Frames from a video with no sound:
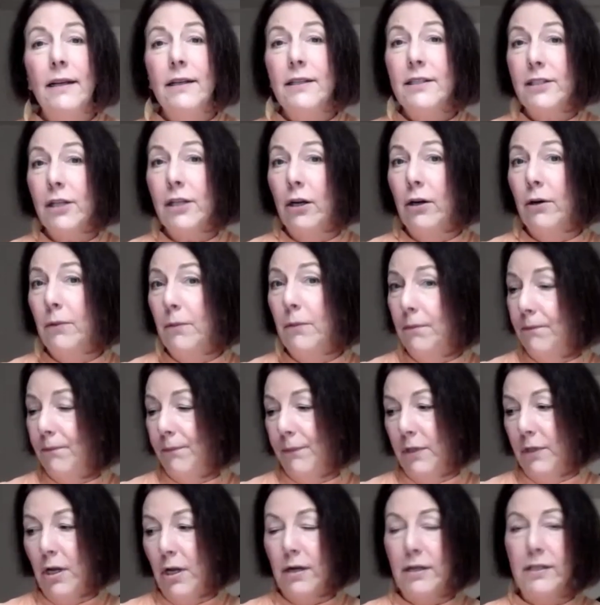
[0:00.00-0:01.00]
So
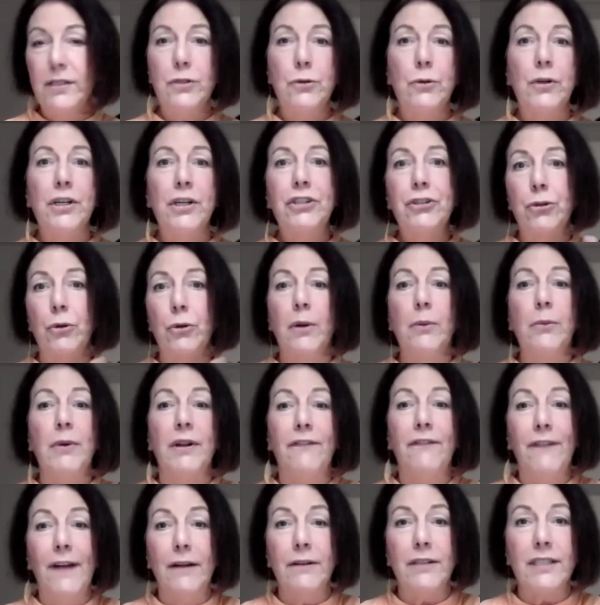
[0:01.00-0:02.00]
long story short,
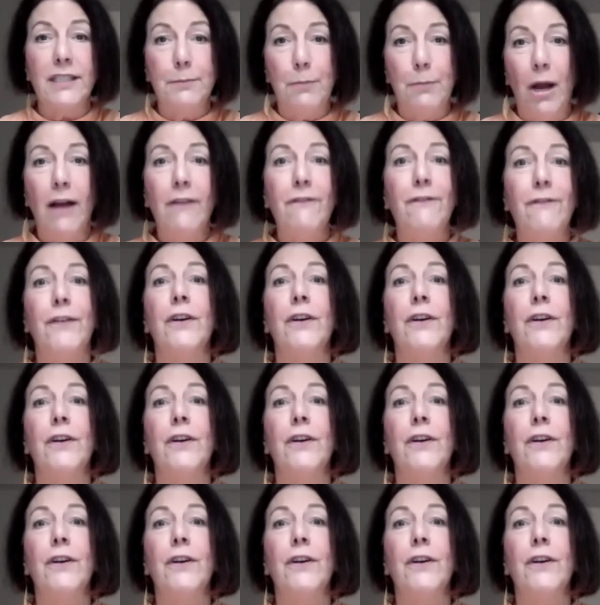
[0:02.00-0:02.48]
we found a spot